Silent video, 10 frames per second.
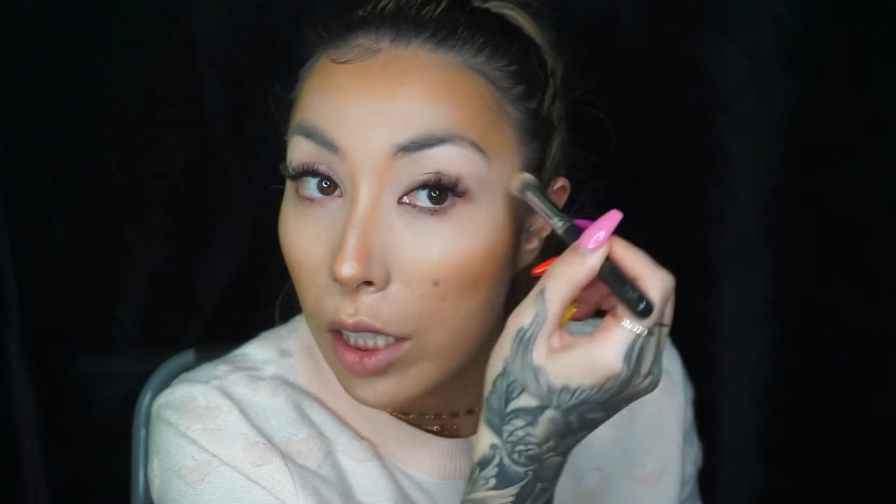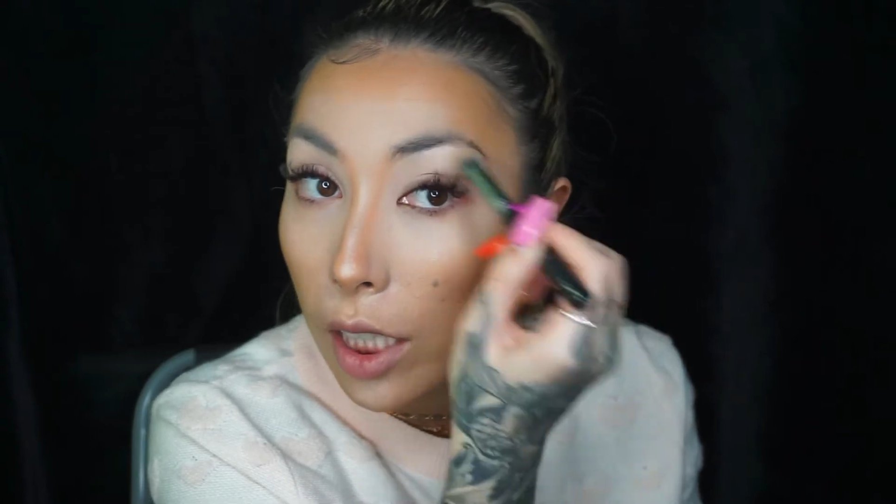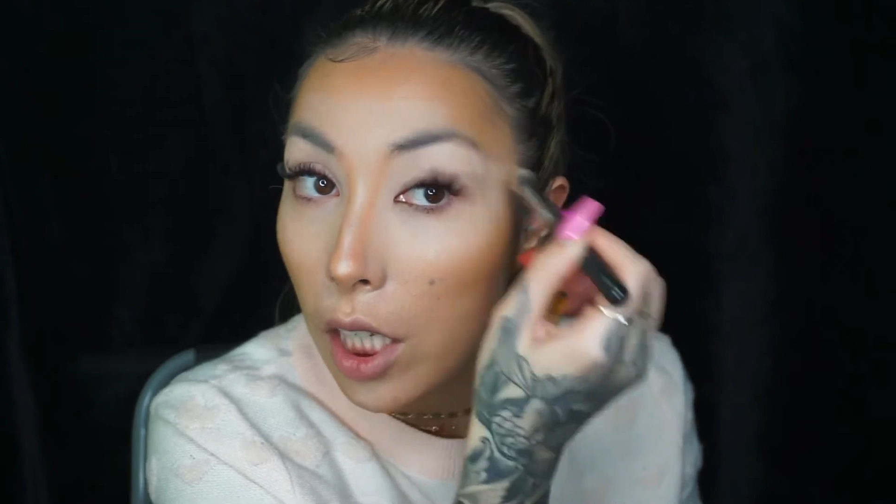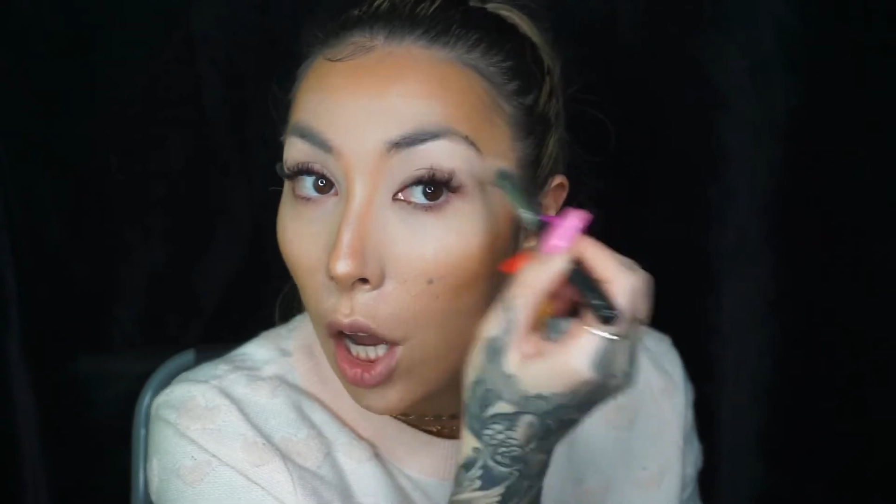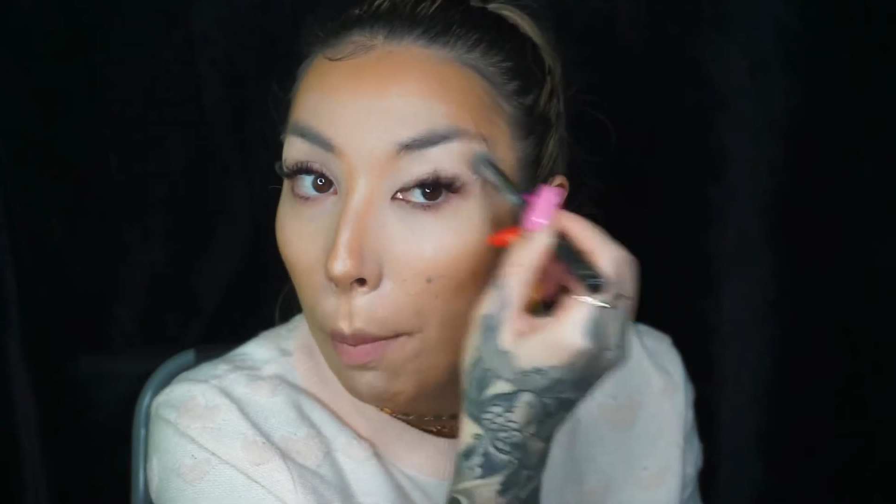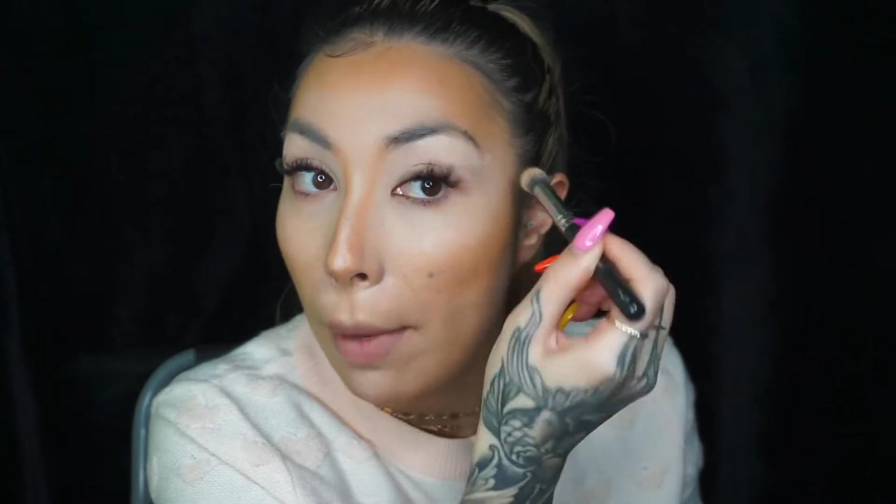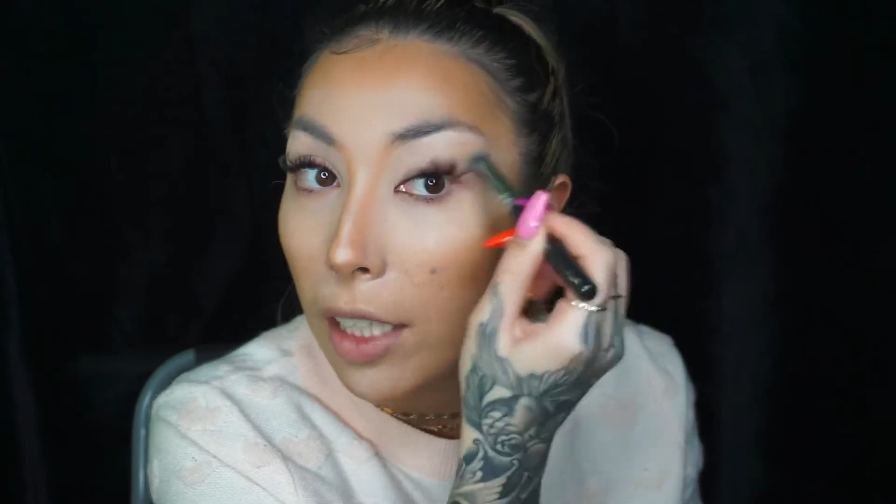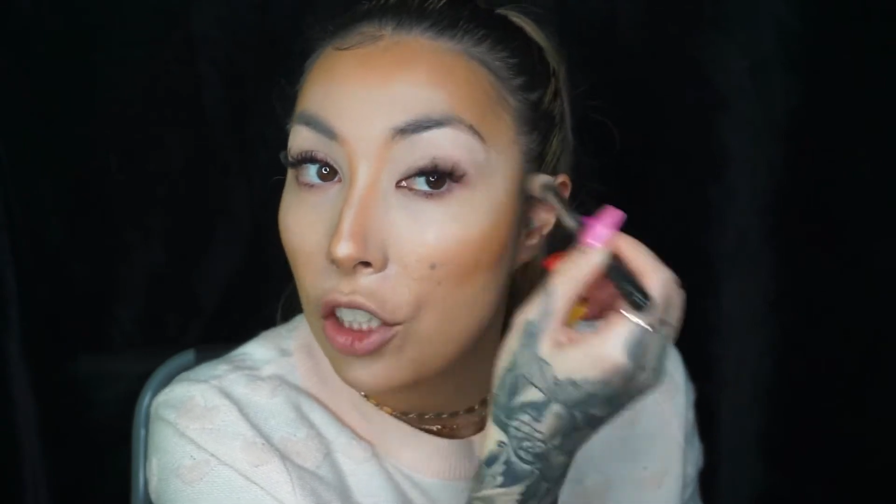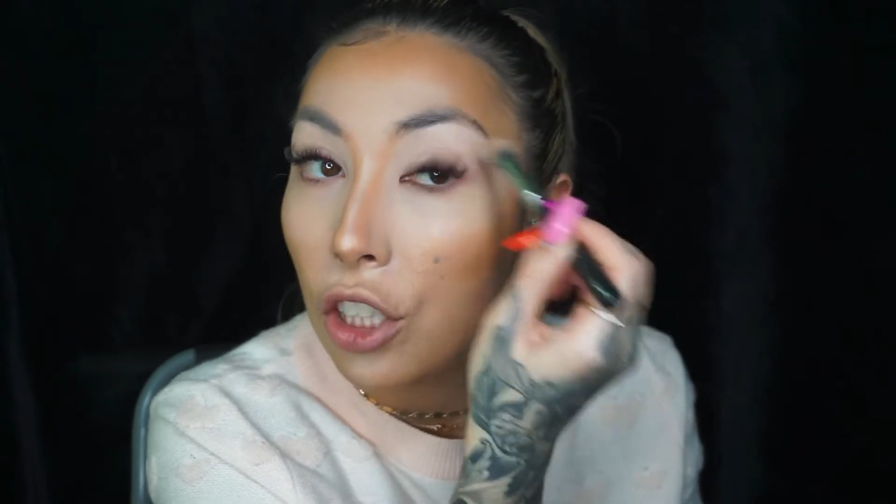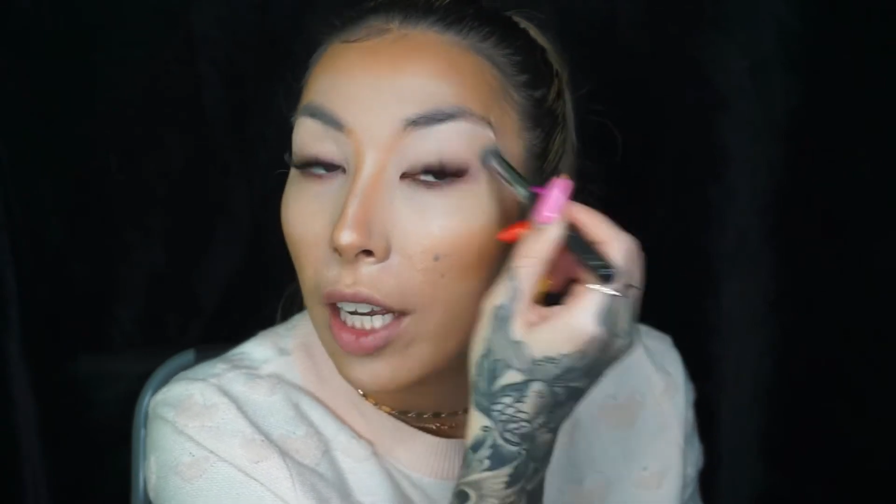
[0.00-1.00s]
It's on my
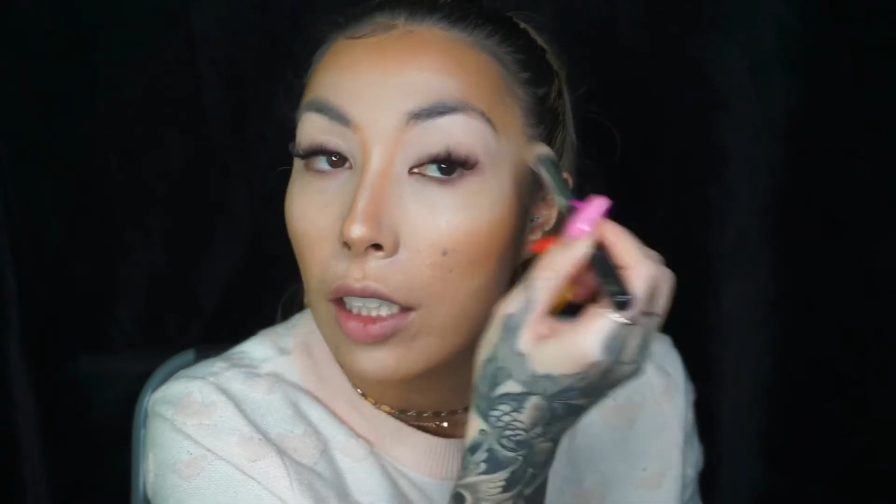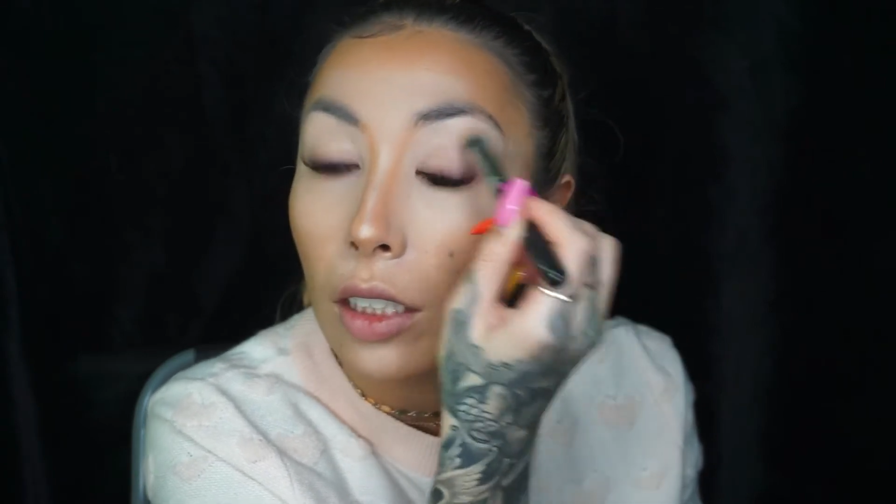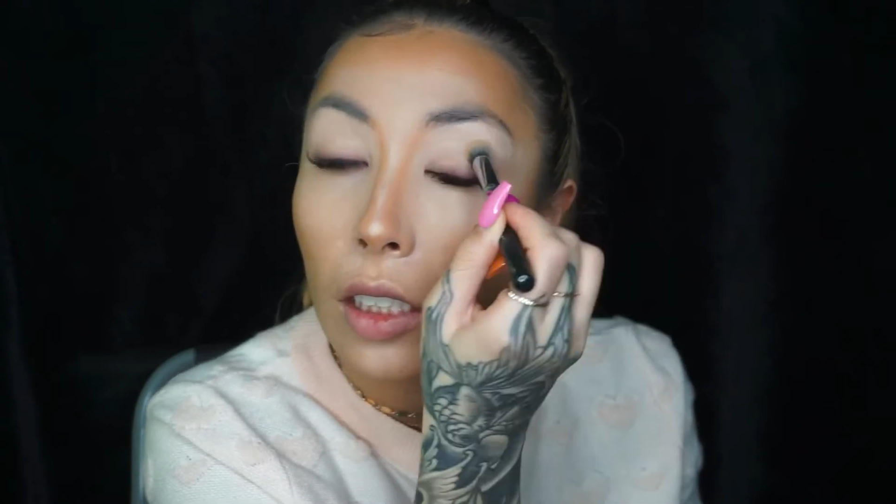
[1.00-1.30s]
channel.